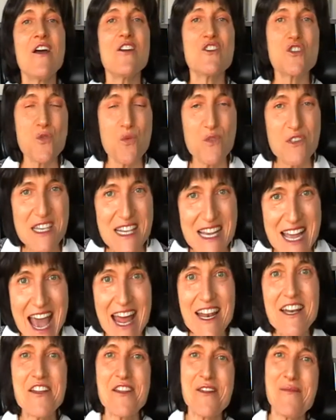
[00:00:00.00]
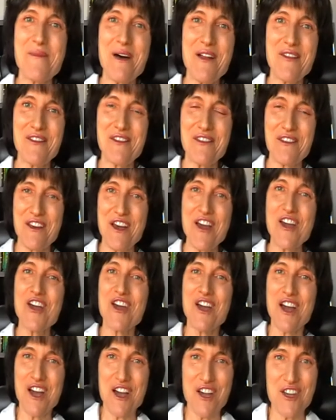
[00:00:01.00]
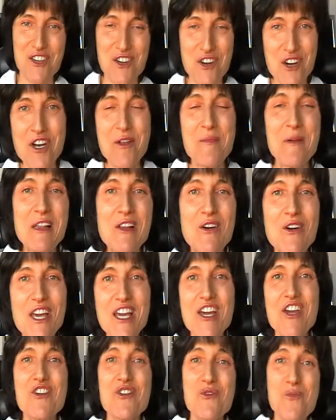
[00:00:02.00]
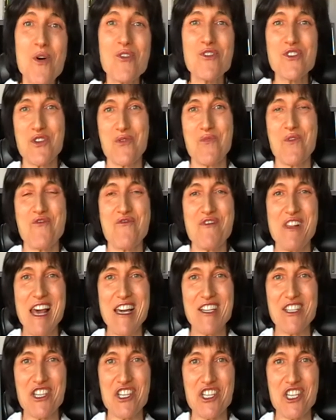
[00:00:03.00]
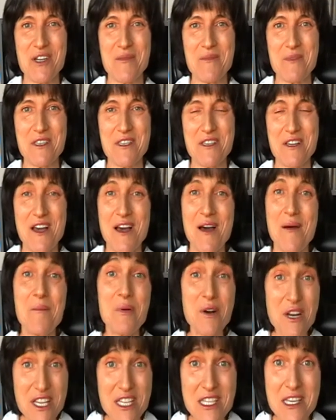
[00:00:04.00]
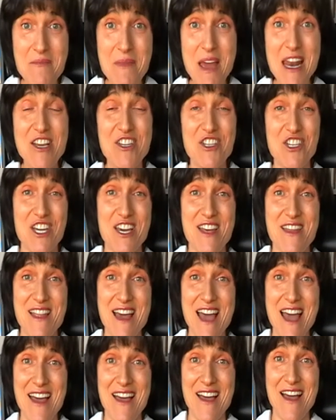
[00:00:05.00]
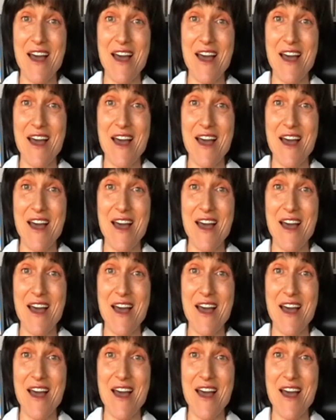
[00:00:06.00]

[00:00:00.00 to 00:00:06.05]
Towards the end of the month, you're going to be looking at your one-to-one relationships, putting some energy in there.